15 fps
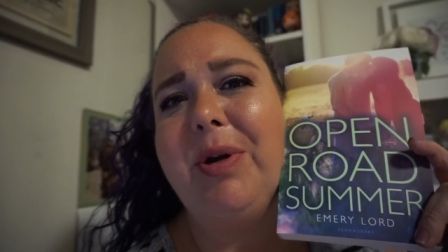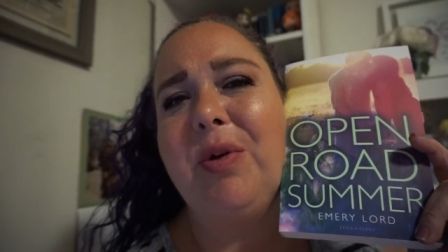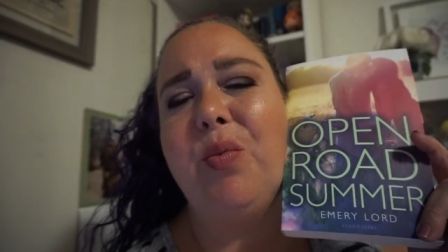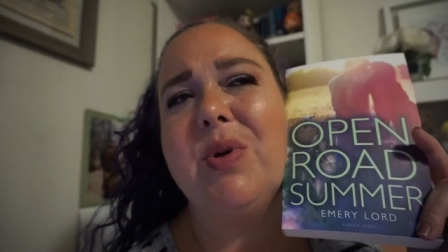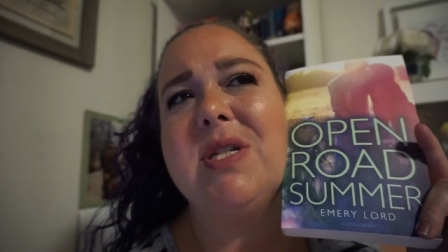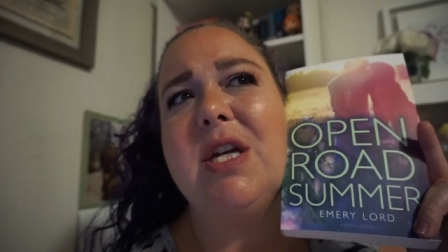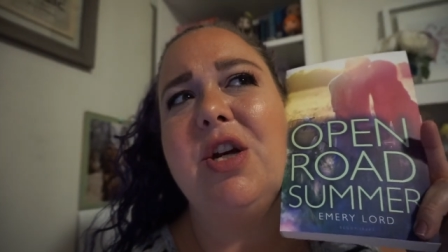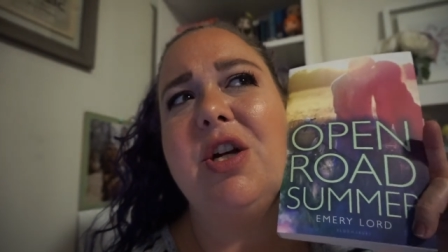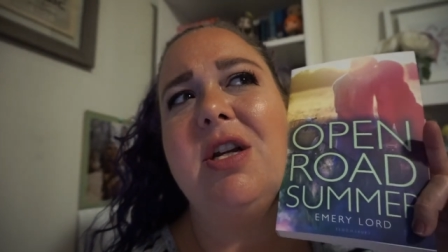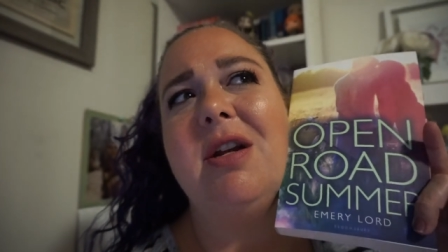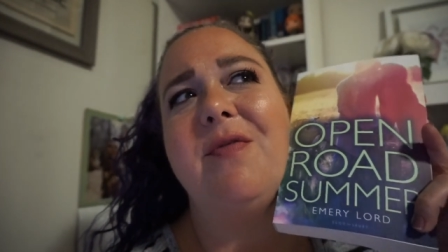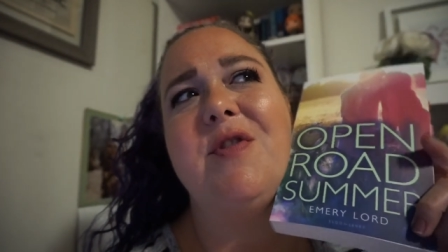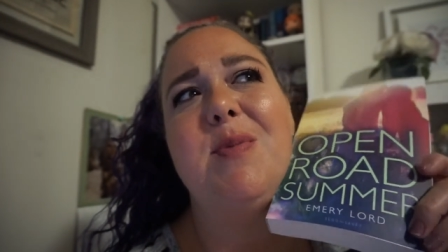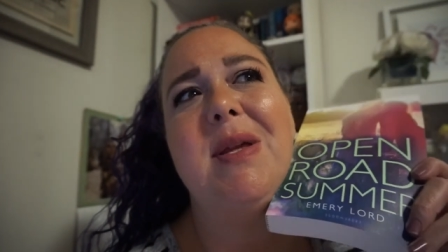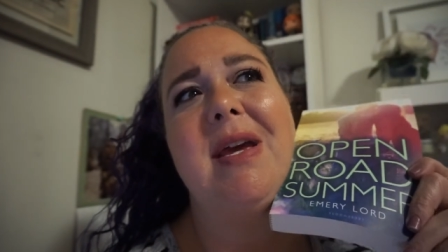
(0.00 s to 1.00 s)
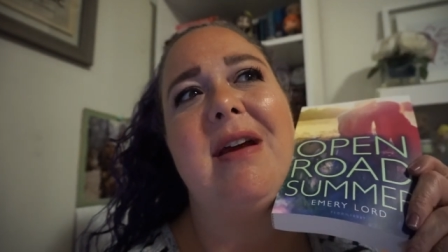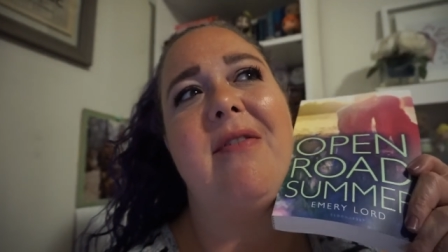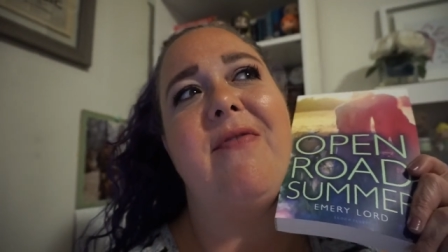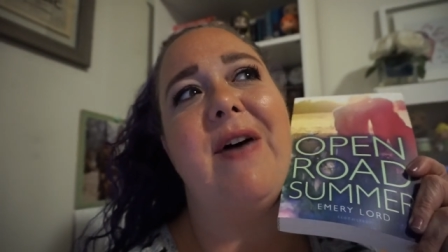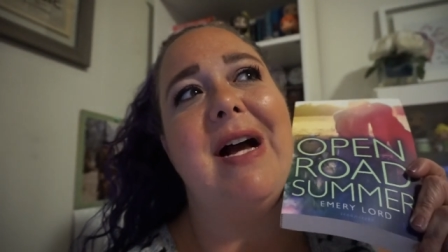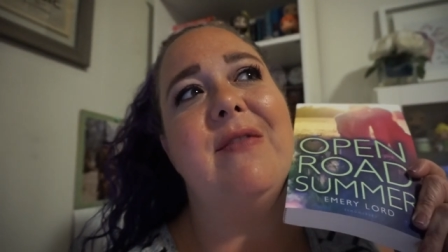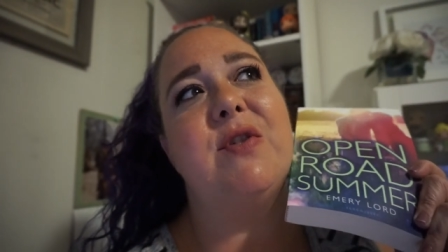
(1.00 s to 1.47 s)
but it wasn't good enough to be like a
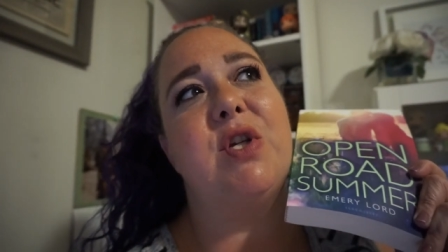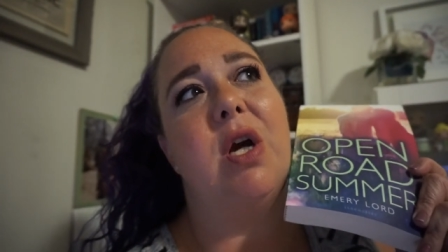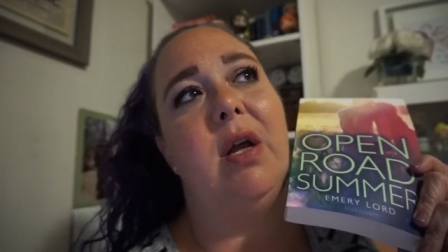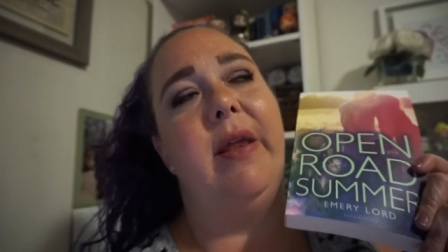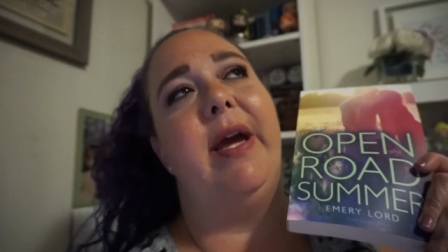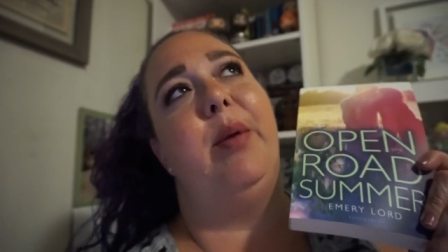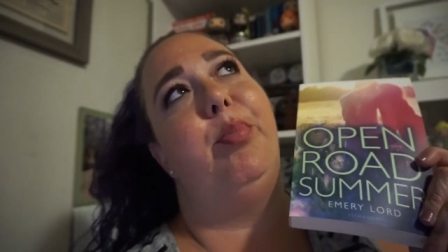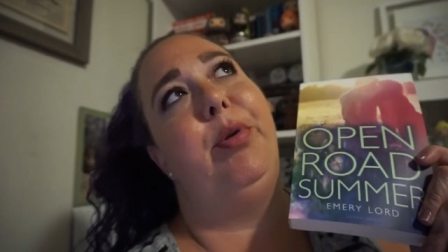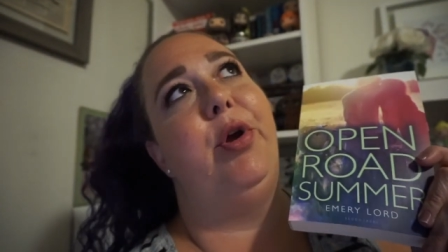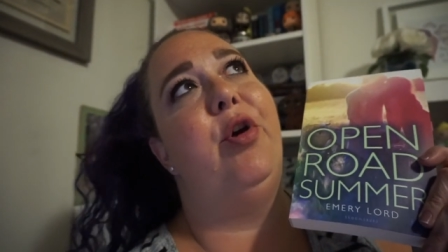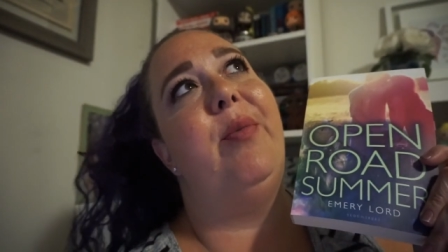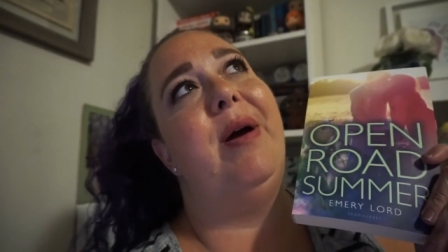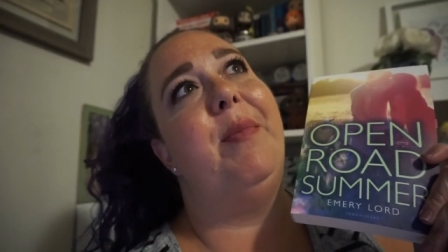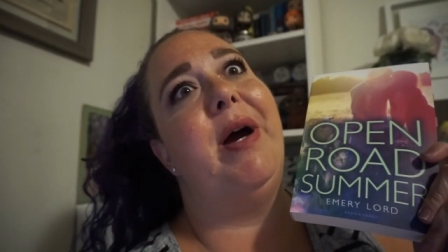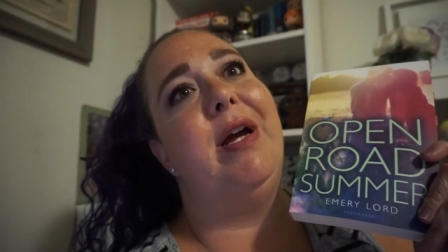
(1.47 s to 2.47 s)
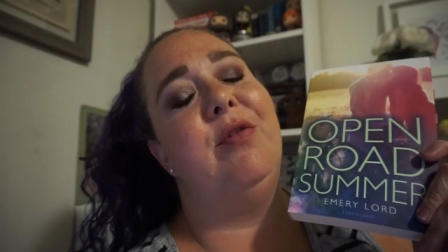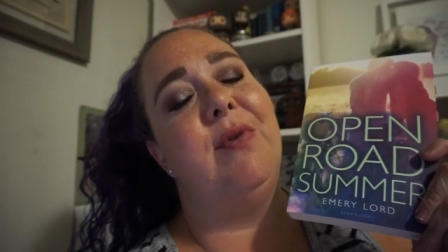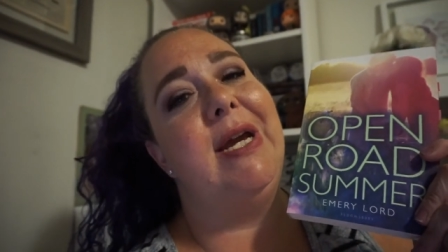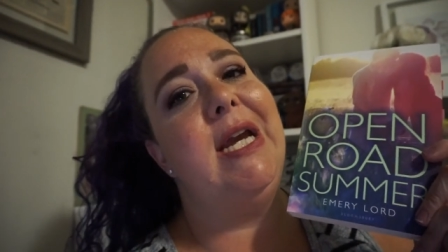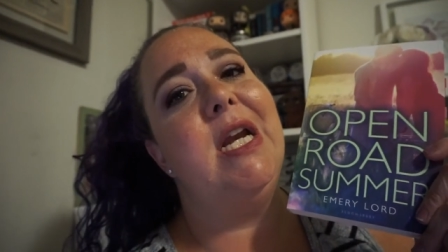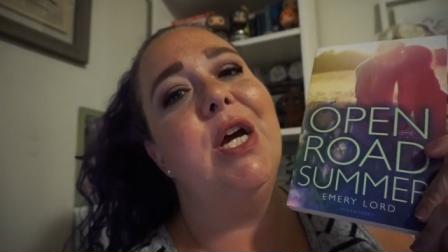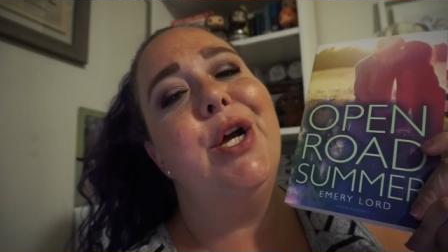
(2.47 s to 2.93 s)
5-star, like, blow my mind
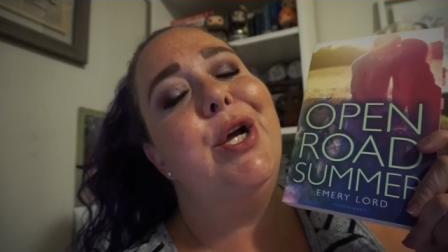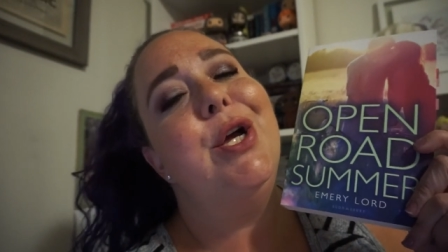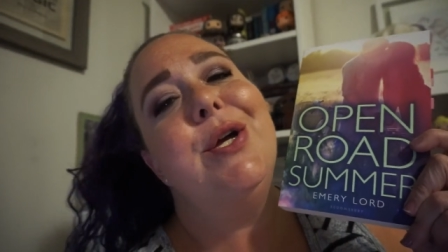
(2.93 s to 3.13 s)
read.